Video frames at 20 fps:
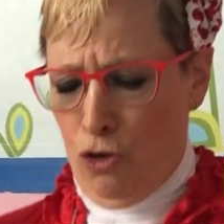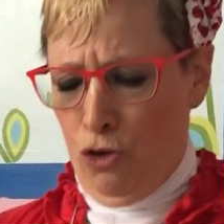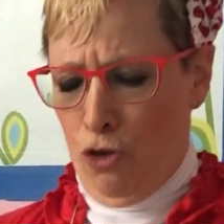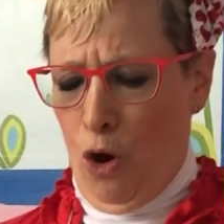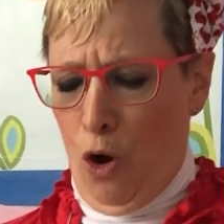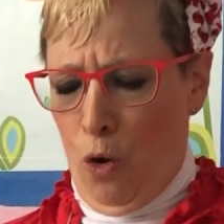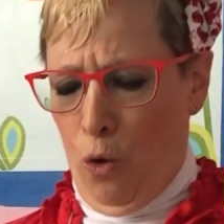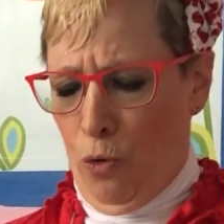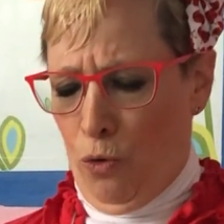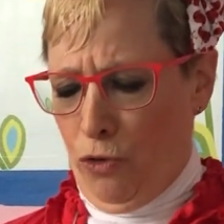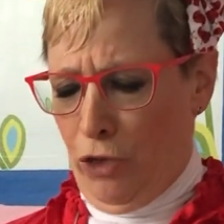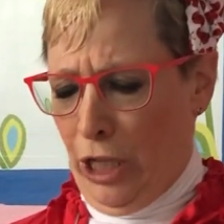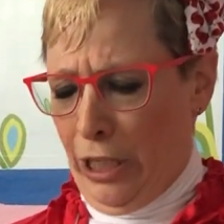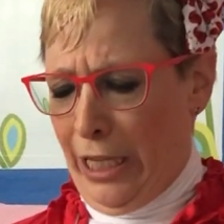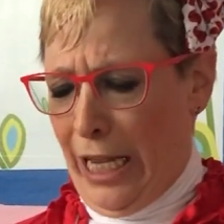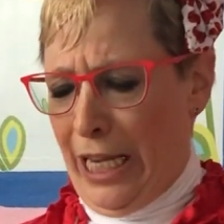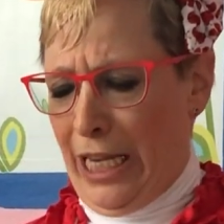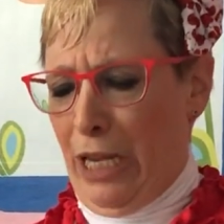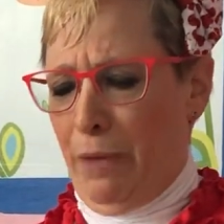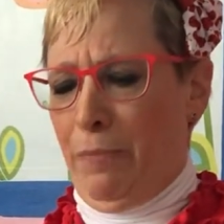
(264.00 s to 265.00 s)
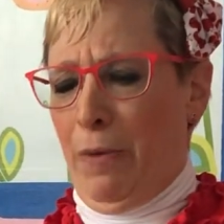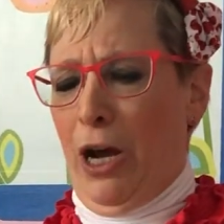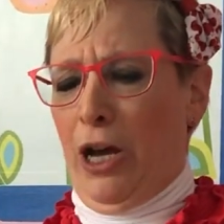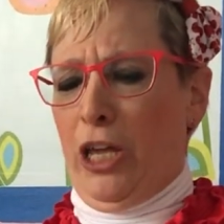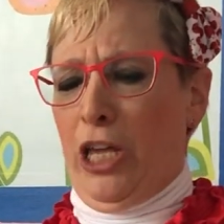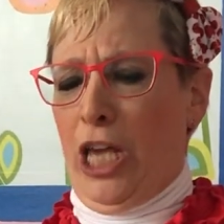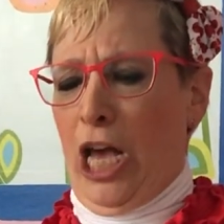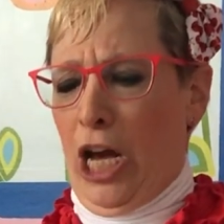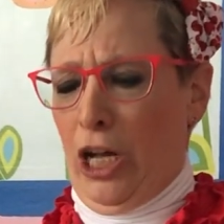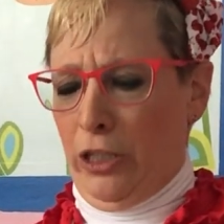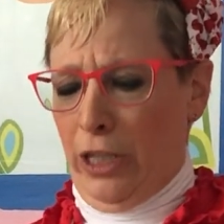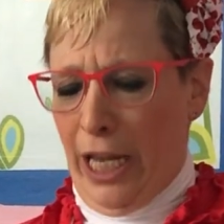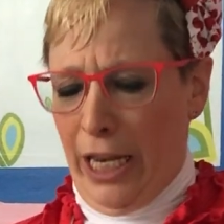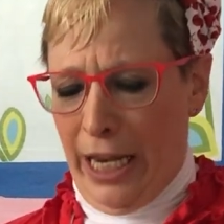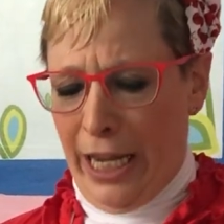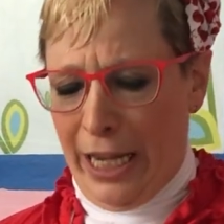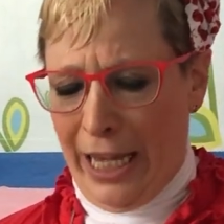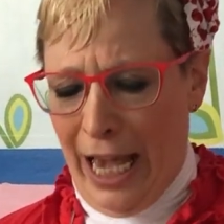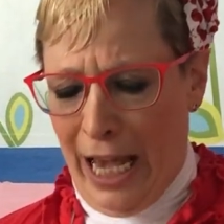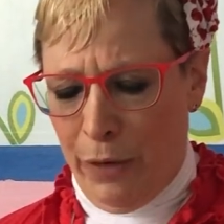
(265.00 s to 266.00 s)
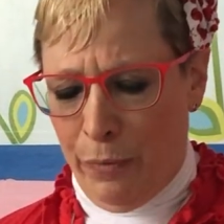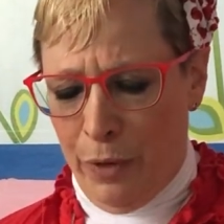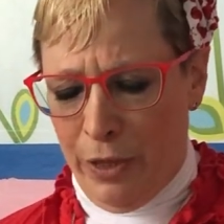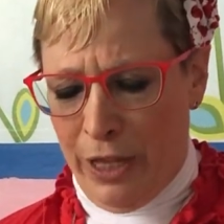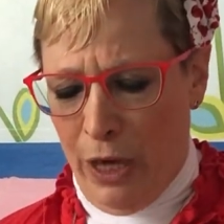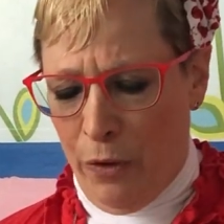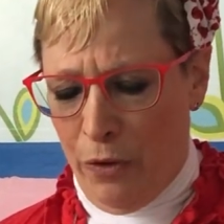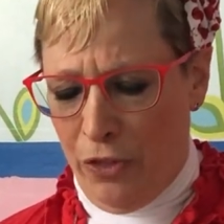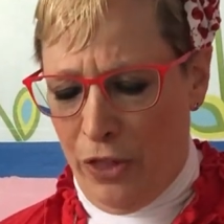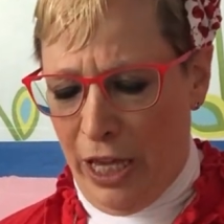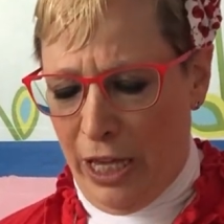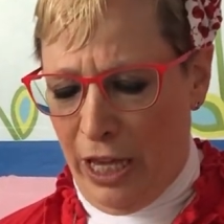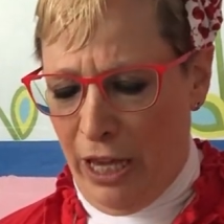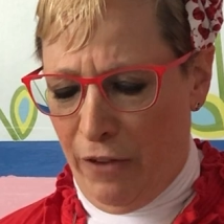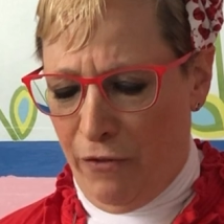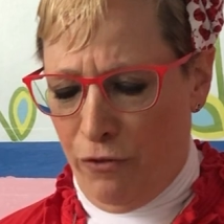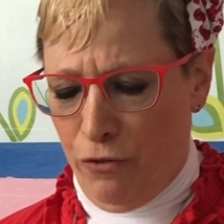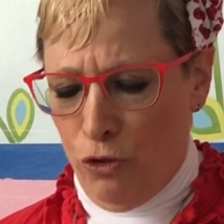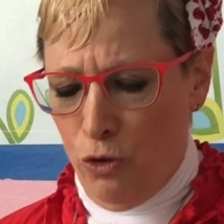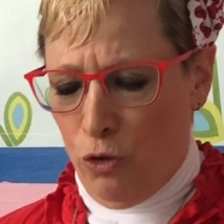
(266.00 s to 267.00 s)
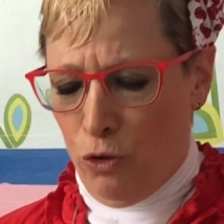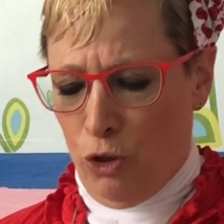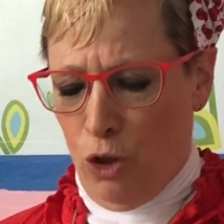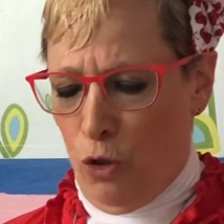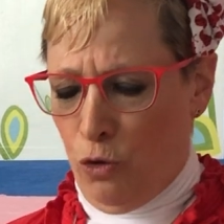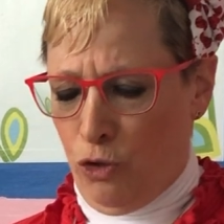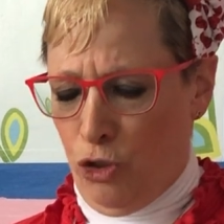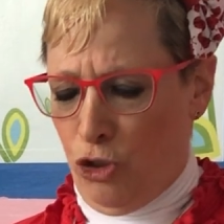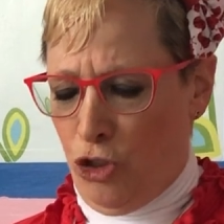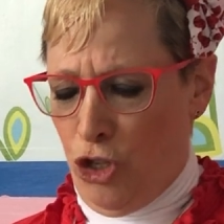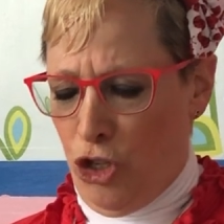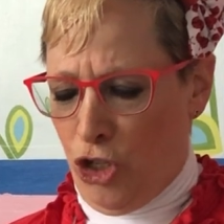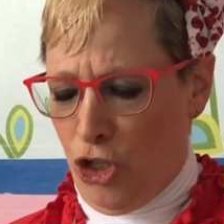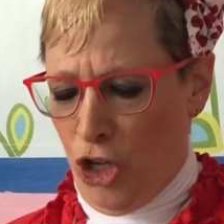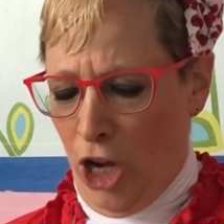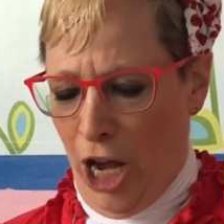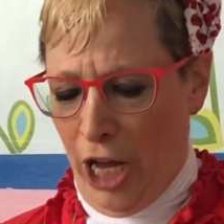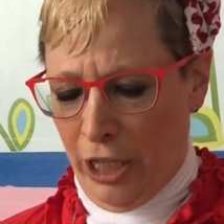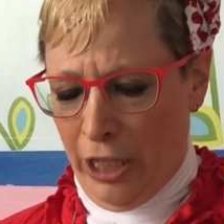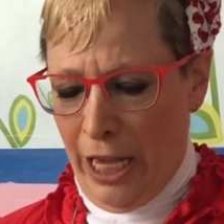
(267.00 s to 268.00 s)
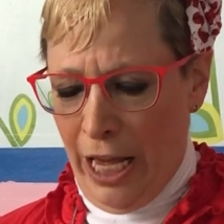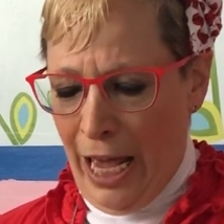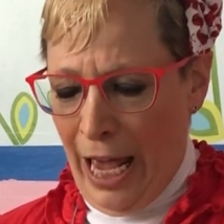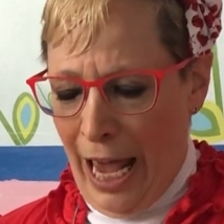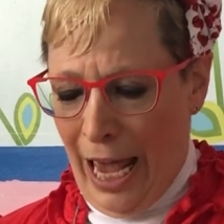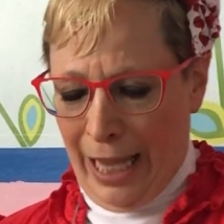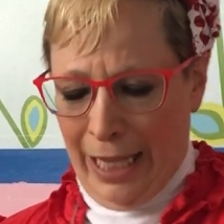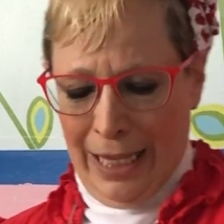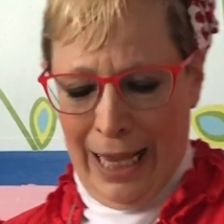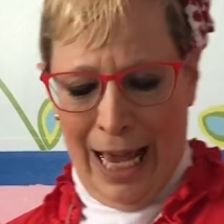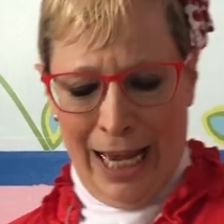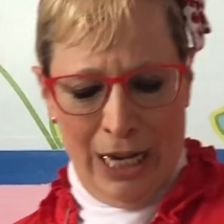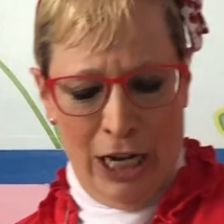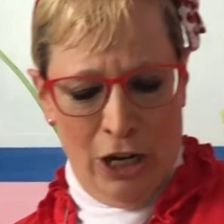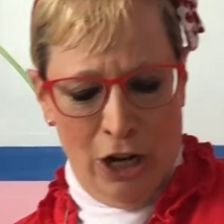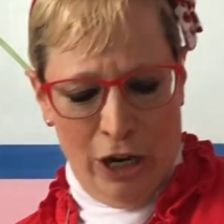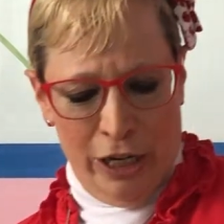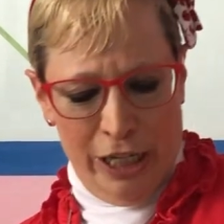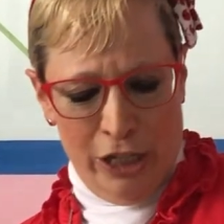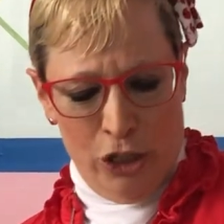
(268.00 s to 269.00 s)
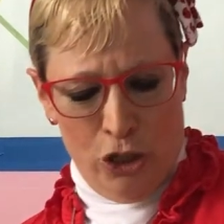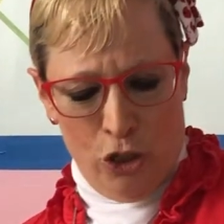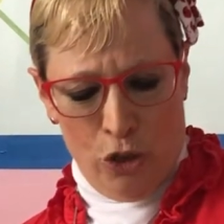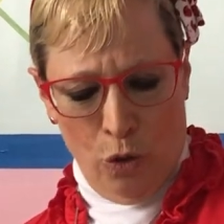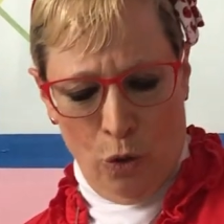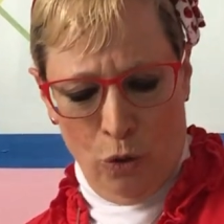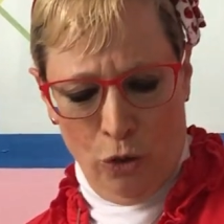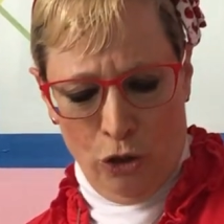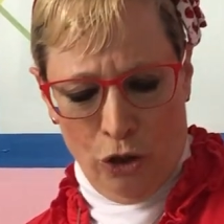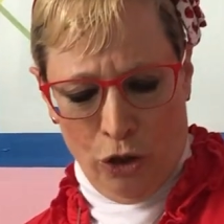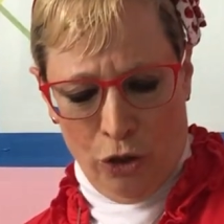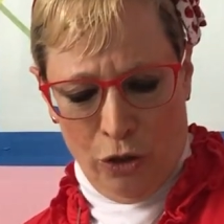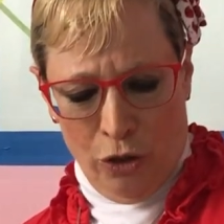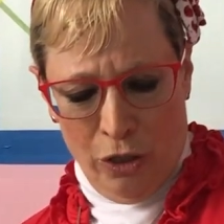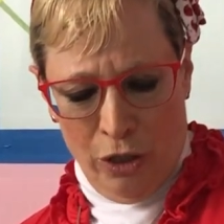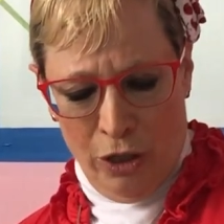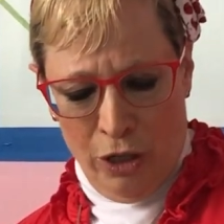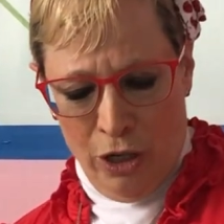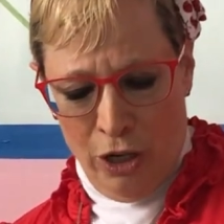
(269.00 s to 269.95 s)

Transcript: No, the ladybug yelled, and again, without thinking, flew closer to the child and landed on its shoulder.